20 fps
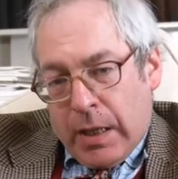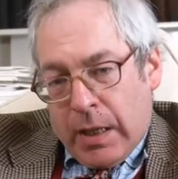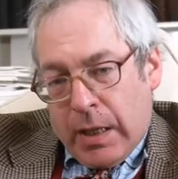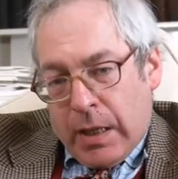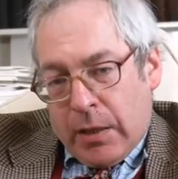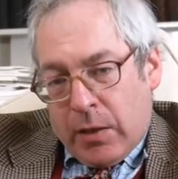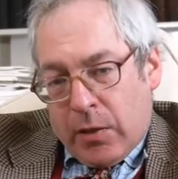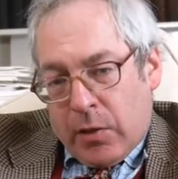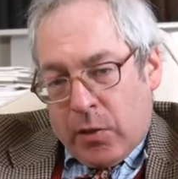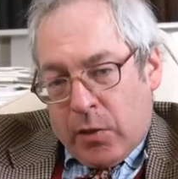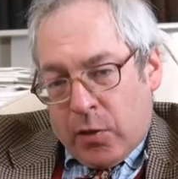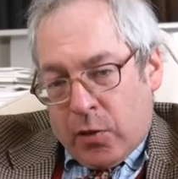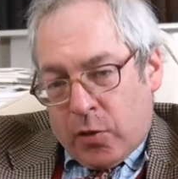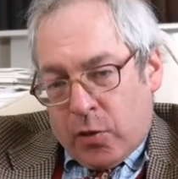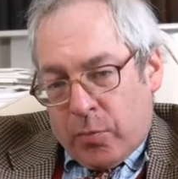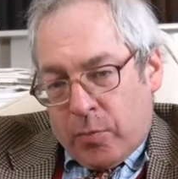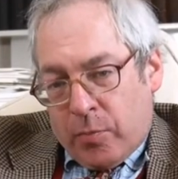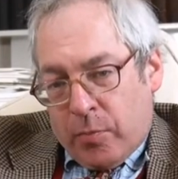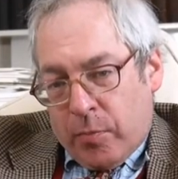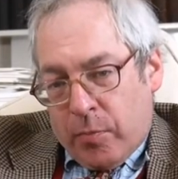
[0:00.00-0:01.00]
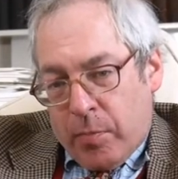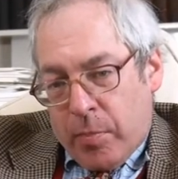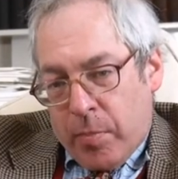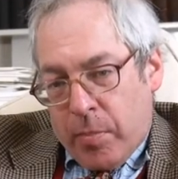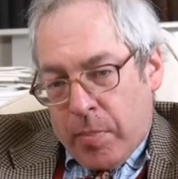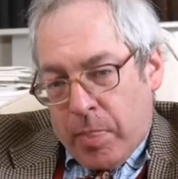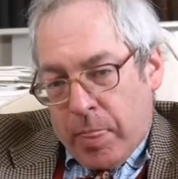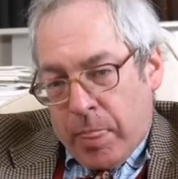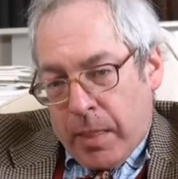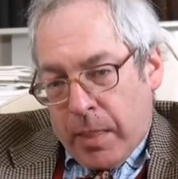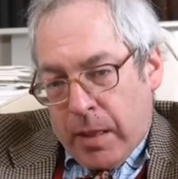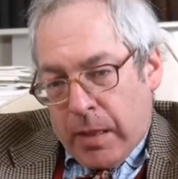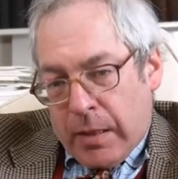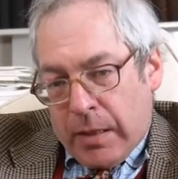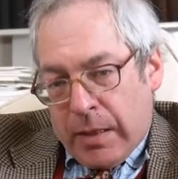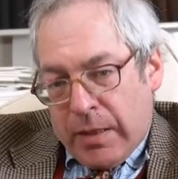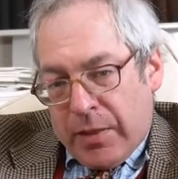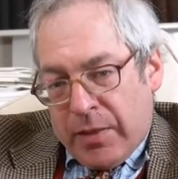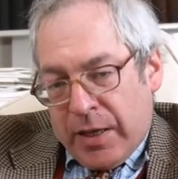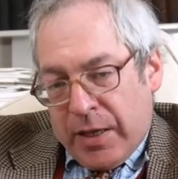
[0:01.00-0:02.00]
is that
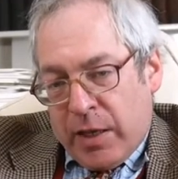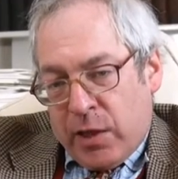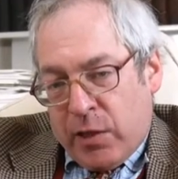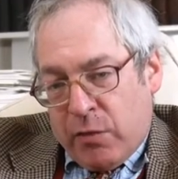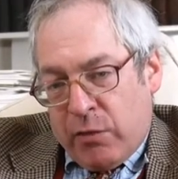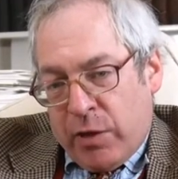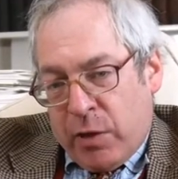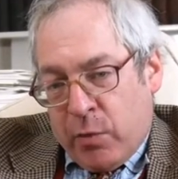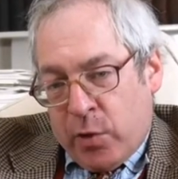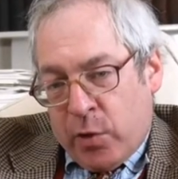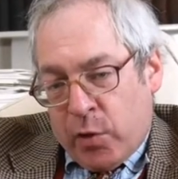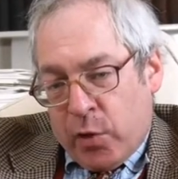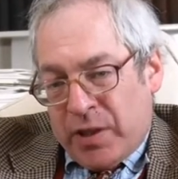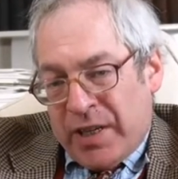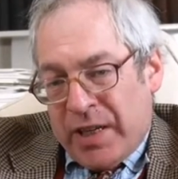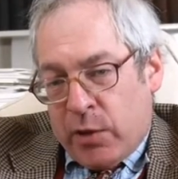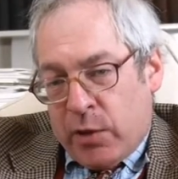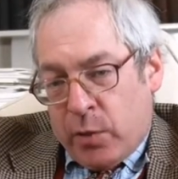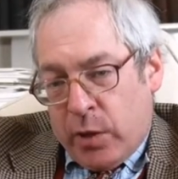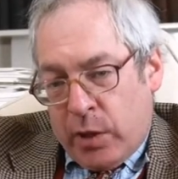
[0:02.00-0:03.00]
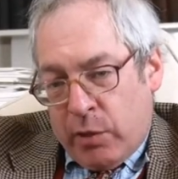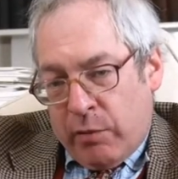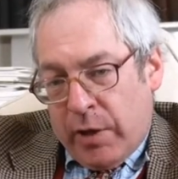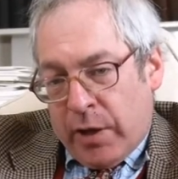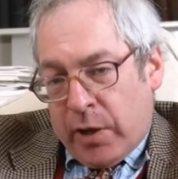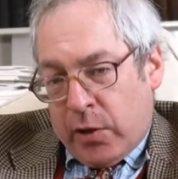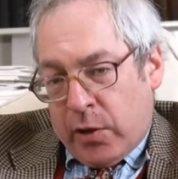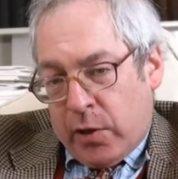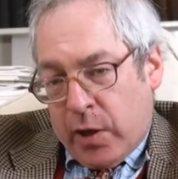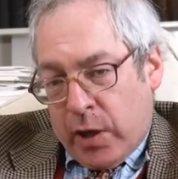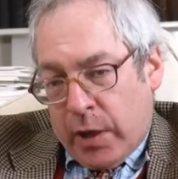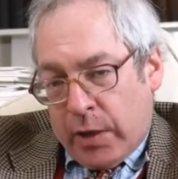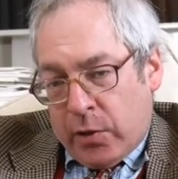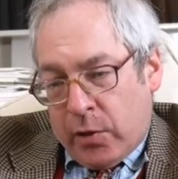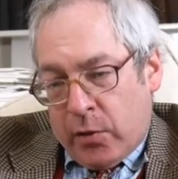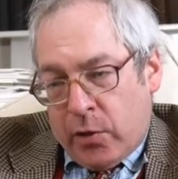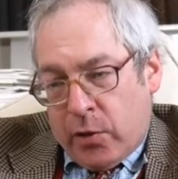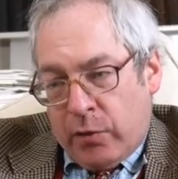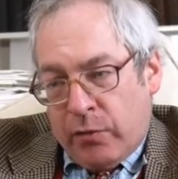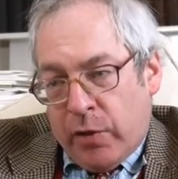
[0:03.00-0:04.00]
these three were not equally recognized
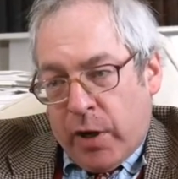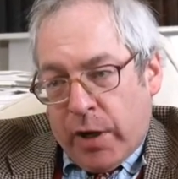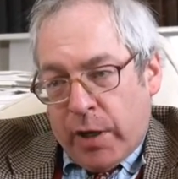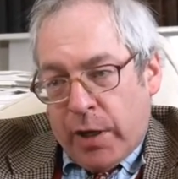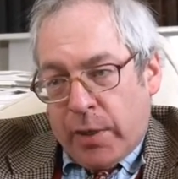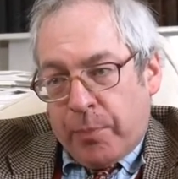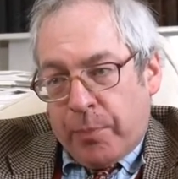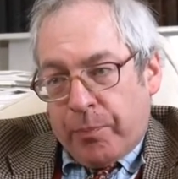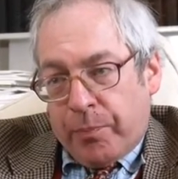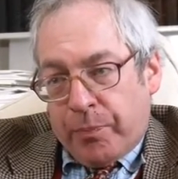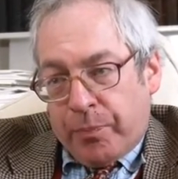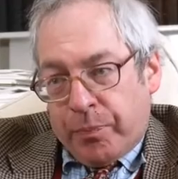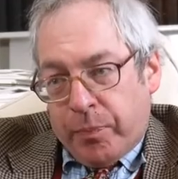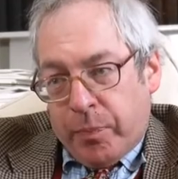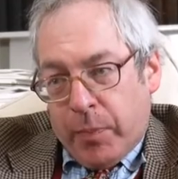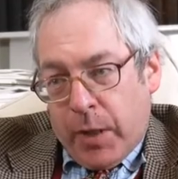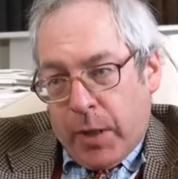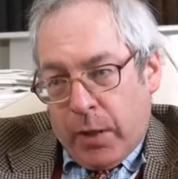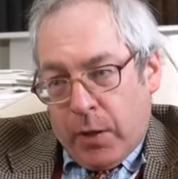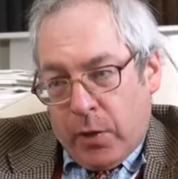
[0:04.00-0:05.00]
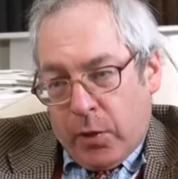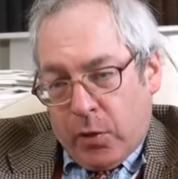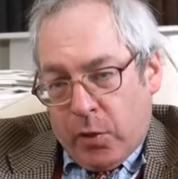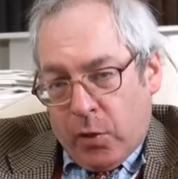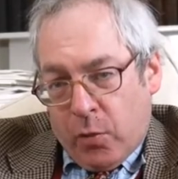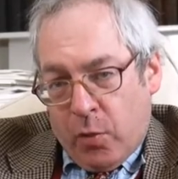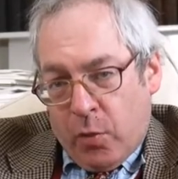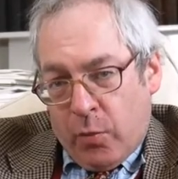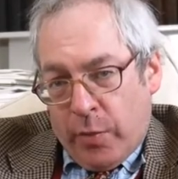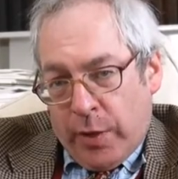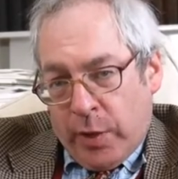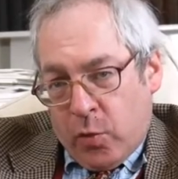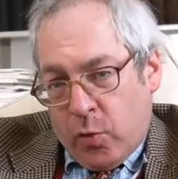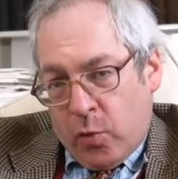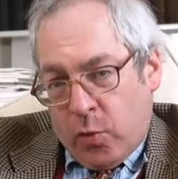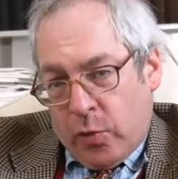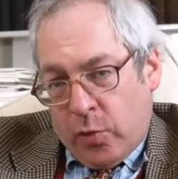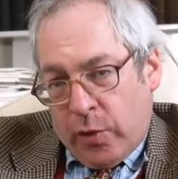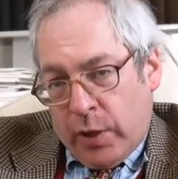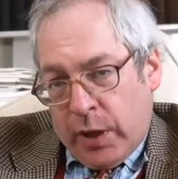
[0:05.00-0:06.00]
as divine. So what we
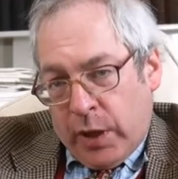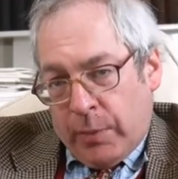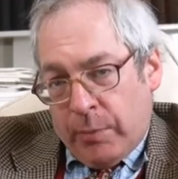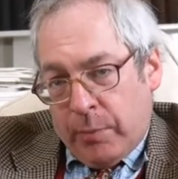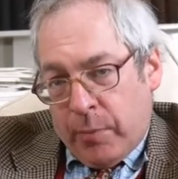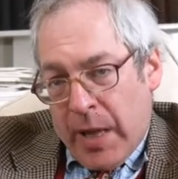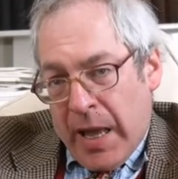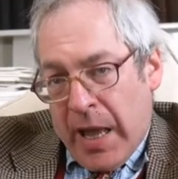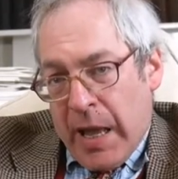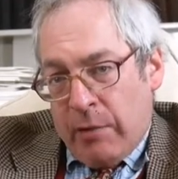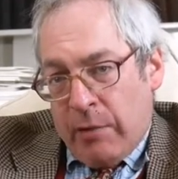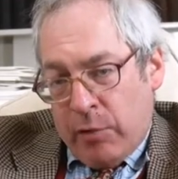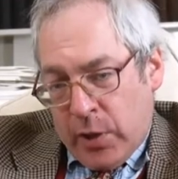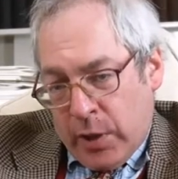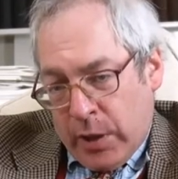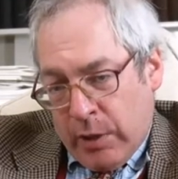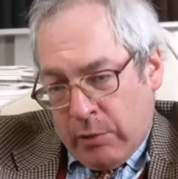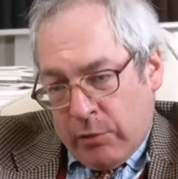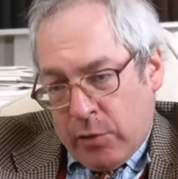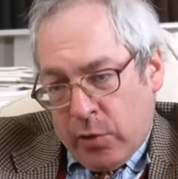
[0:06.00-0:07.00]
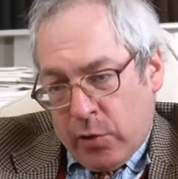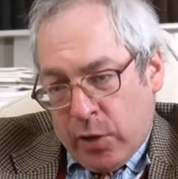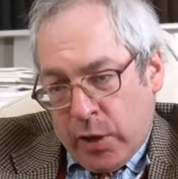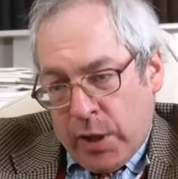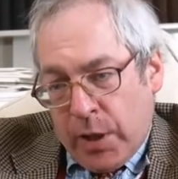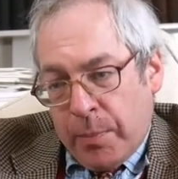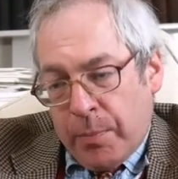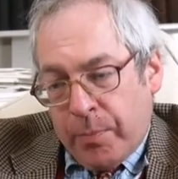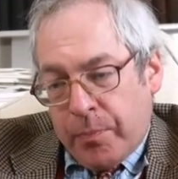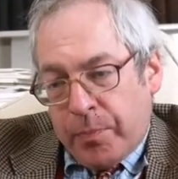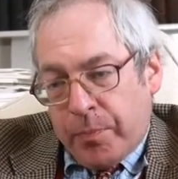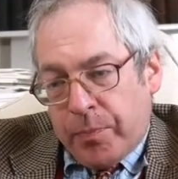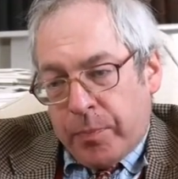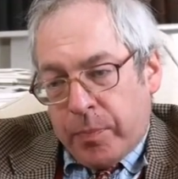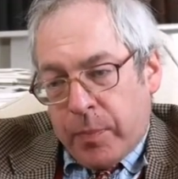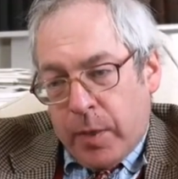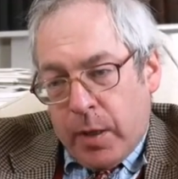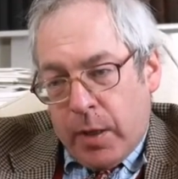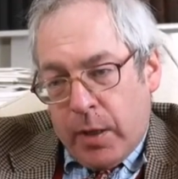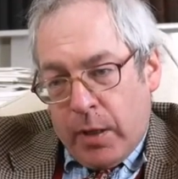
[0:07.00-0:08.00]
call the Arian heresy
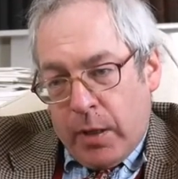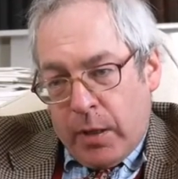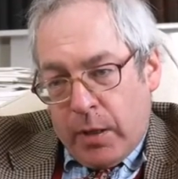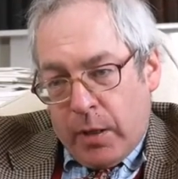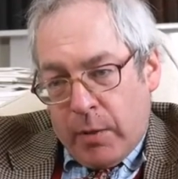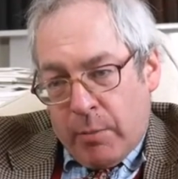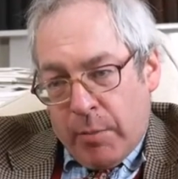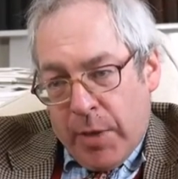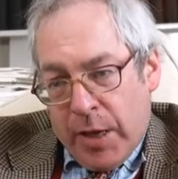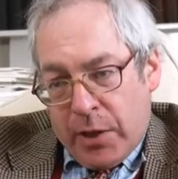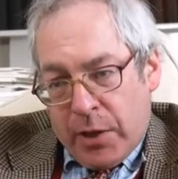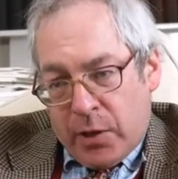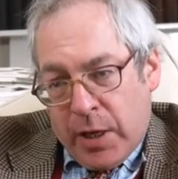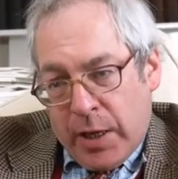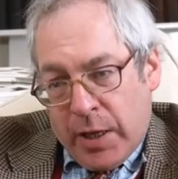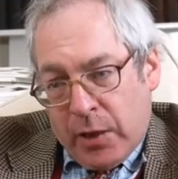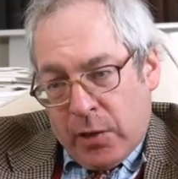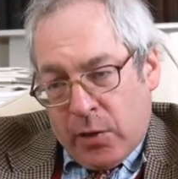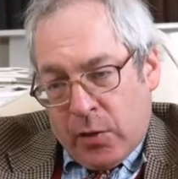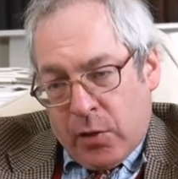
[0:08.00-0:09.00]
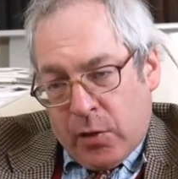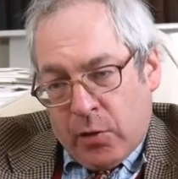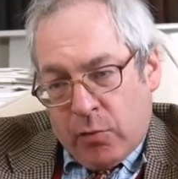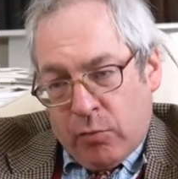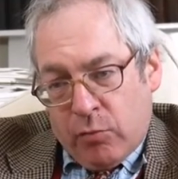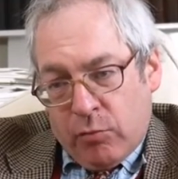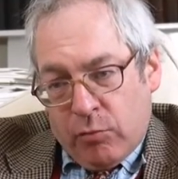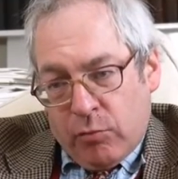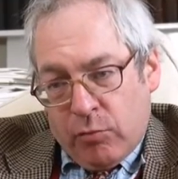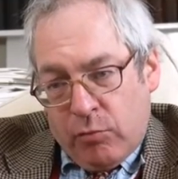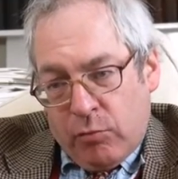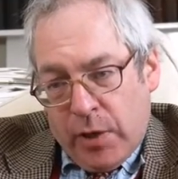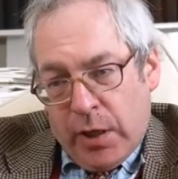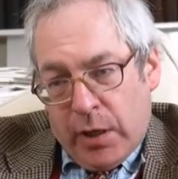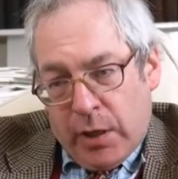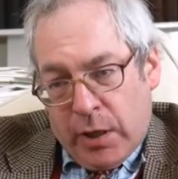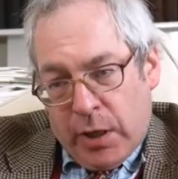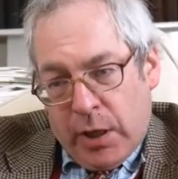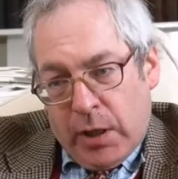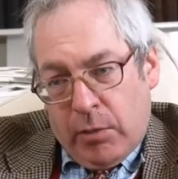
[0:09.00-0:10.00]
maintains that
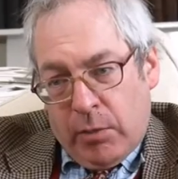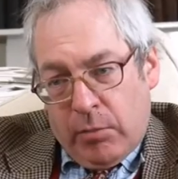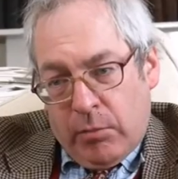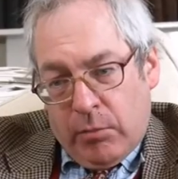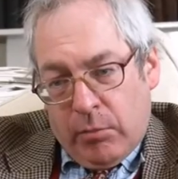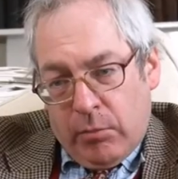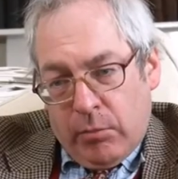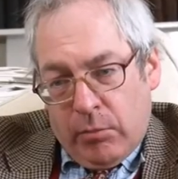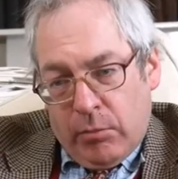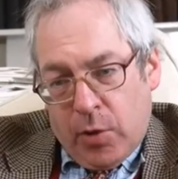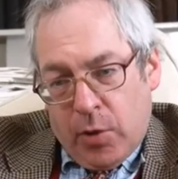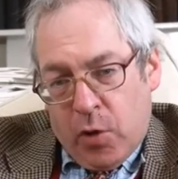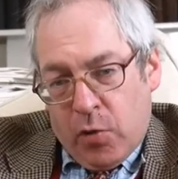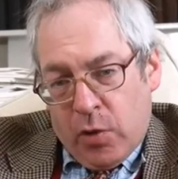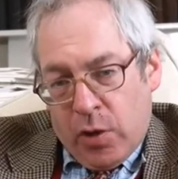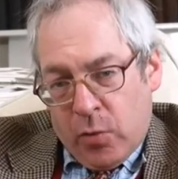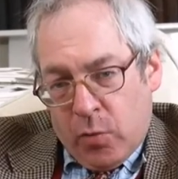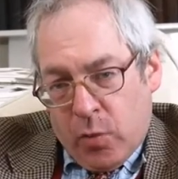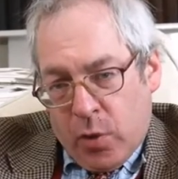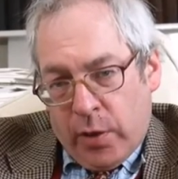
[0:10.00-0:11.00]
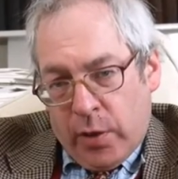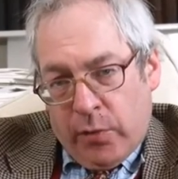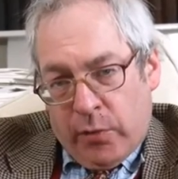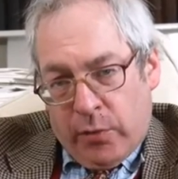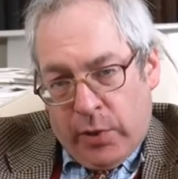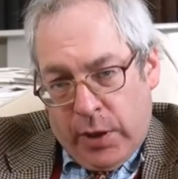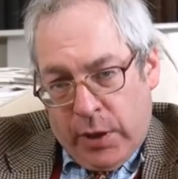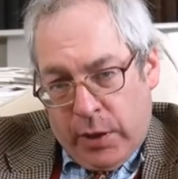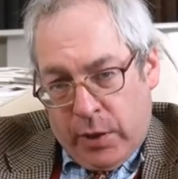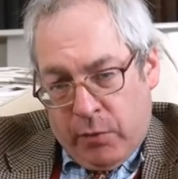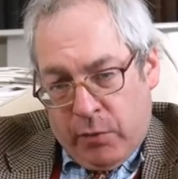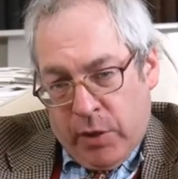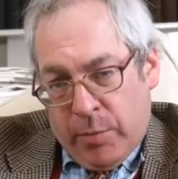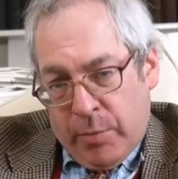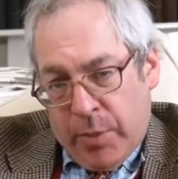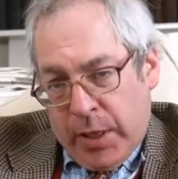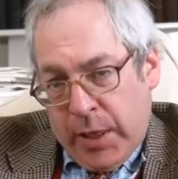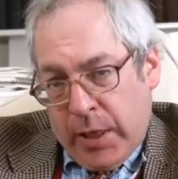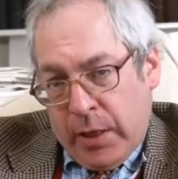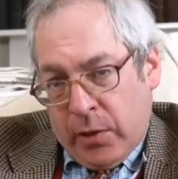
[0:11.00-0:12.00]
really only one of these three
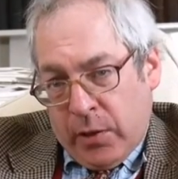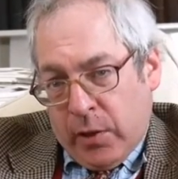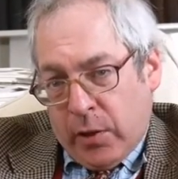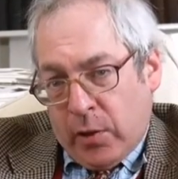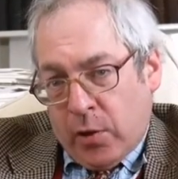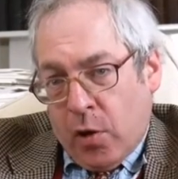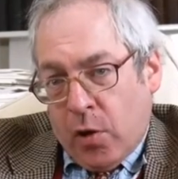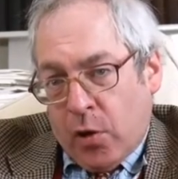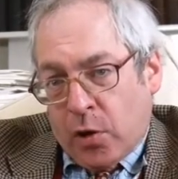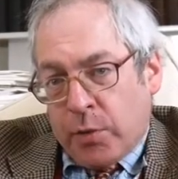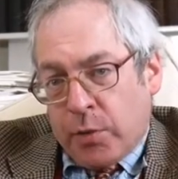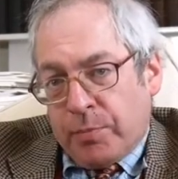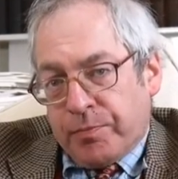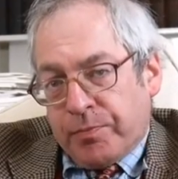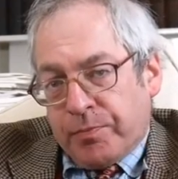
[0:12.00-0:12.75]
beings is God.